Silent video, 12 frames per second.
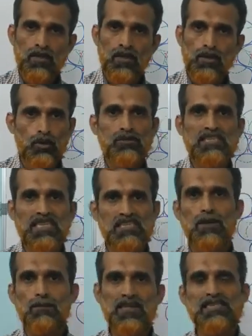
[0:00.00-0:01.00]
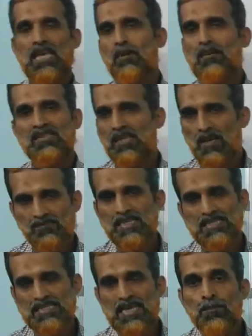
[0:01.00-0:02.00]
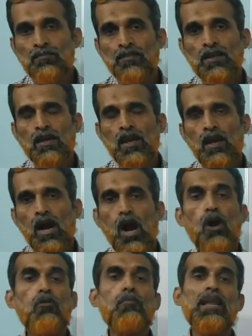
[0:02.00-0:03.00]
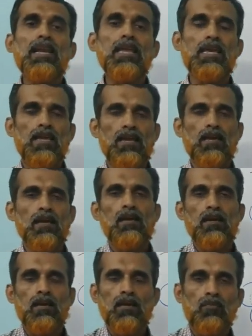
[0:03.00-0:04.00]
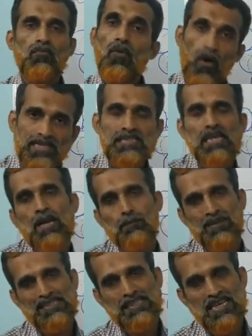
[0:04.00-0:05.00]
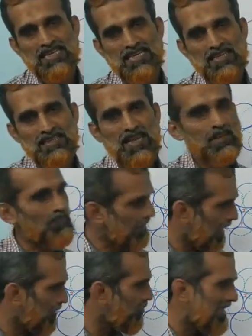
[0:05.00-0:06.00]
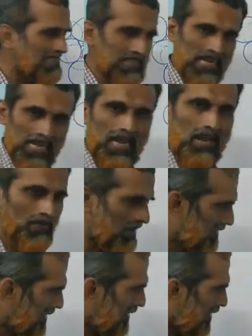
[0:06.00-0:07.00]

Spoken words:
you know CCP is same as FCC. How many voids are present? That we can do easily. I will